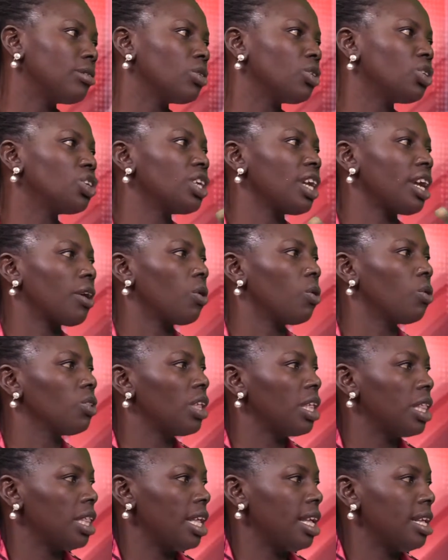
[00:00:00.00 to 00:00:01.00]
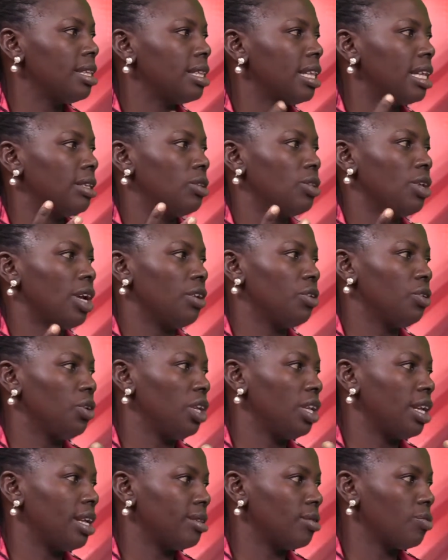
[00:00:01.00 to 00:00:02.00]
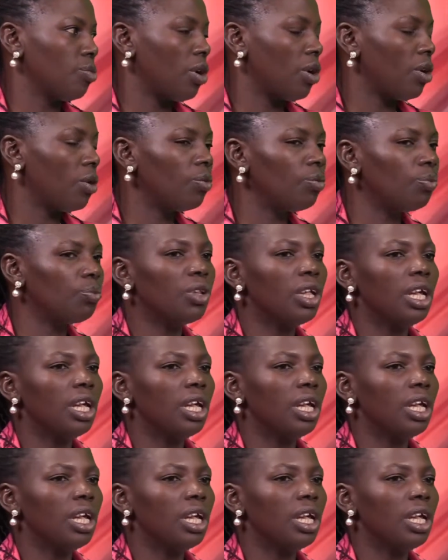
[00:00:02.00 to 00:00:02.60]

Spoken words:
to check on the things that you are doing as well.